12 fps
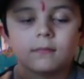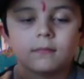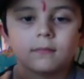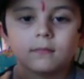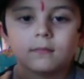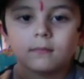
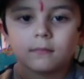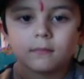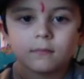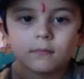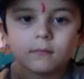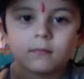
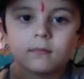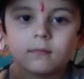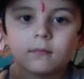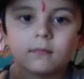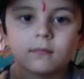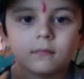
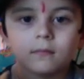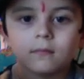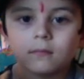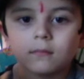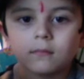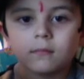
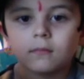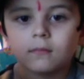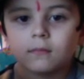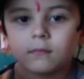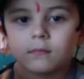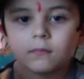
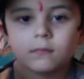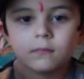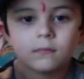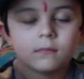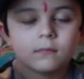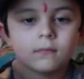
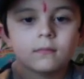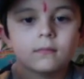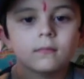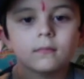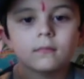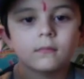
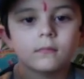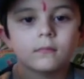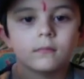[no speech]